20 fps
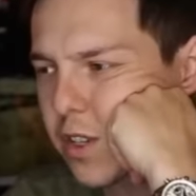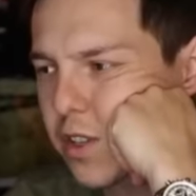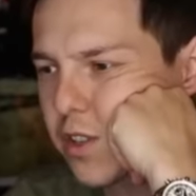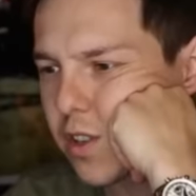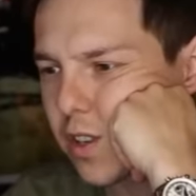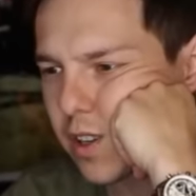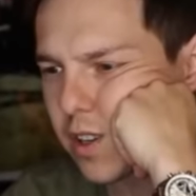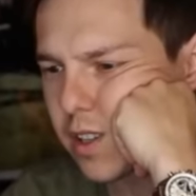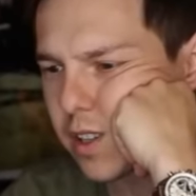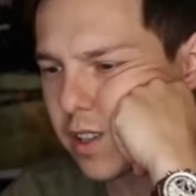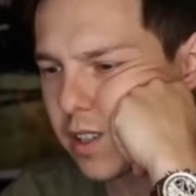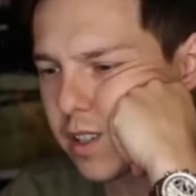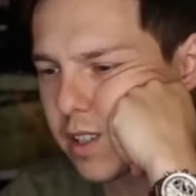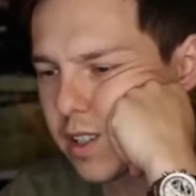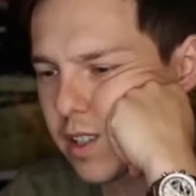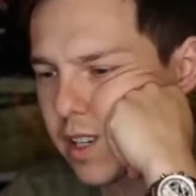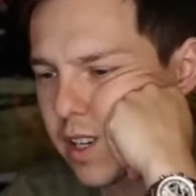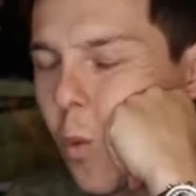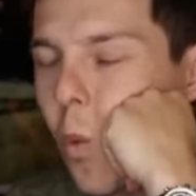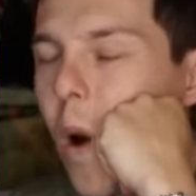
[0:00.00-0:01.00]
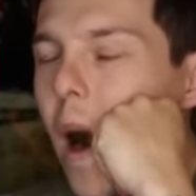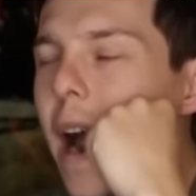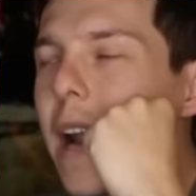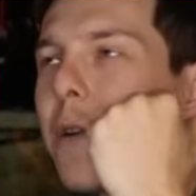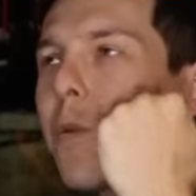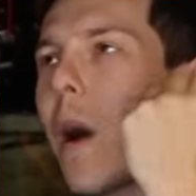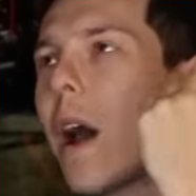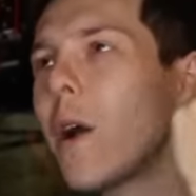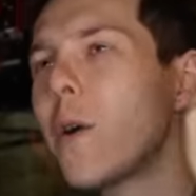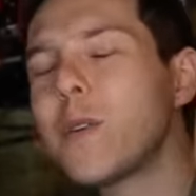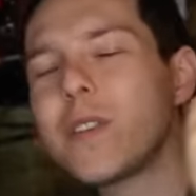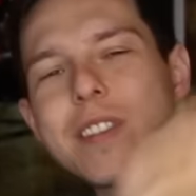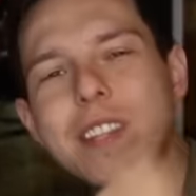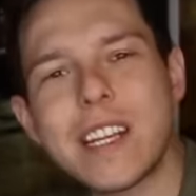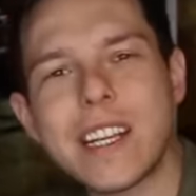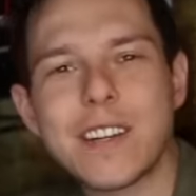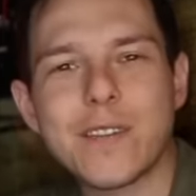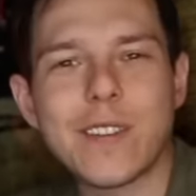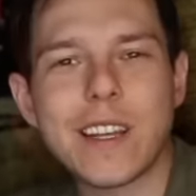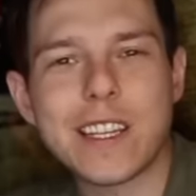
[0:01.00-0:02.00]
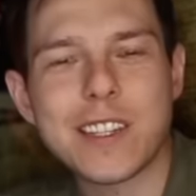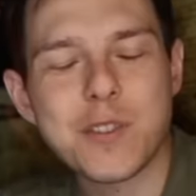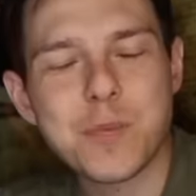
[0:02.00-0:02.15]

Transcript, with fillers: Starr. Why do I always think of like